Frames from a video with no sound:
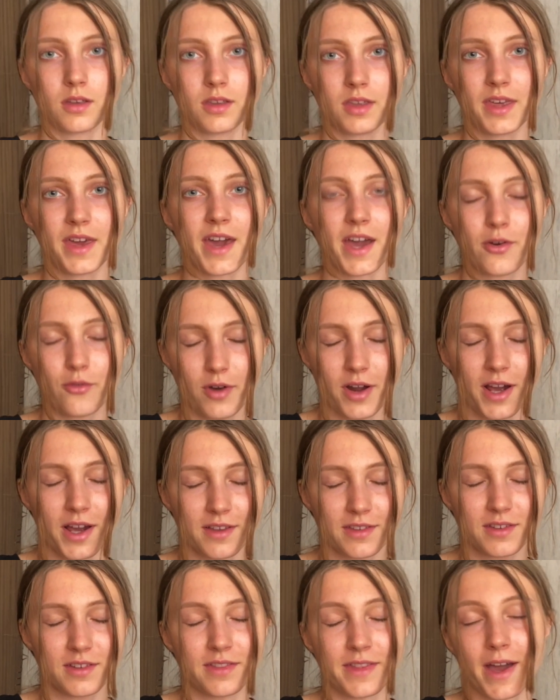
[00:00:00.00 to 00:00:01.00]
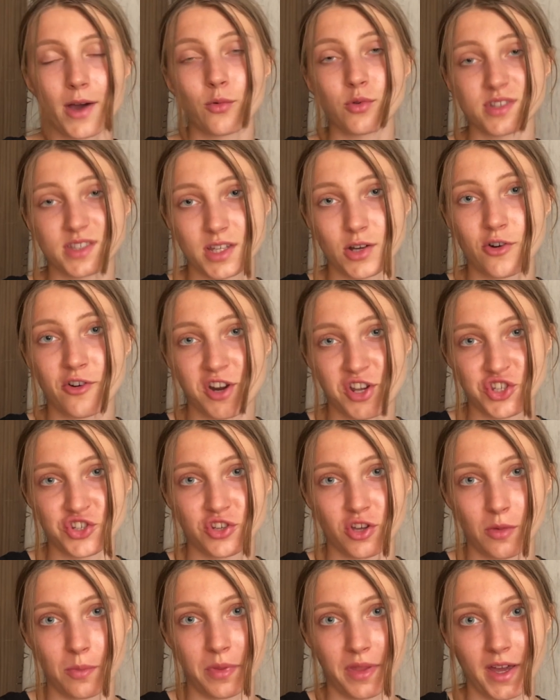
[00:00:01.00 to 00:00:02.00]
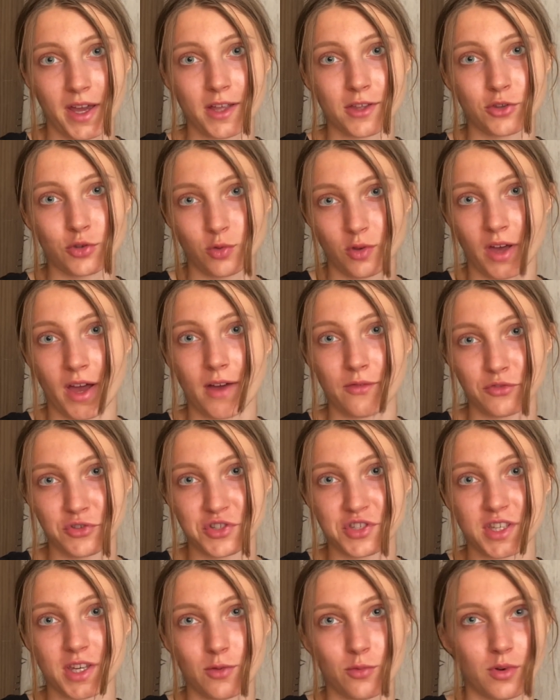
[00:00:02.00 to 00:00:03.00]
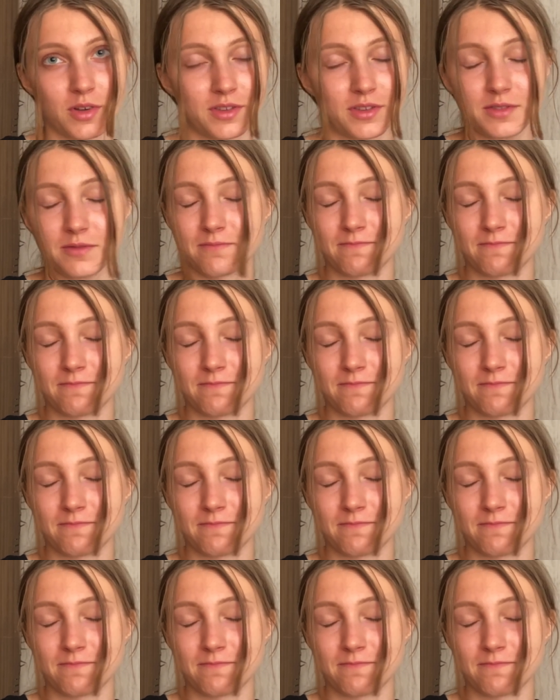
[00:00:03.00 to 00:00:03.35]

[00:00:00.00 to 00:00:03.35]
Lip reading: Yeah, right, that was the original plan. You'll have to see what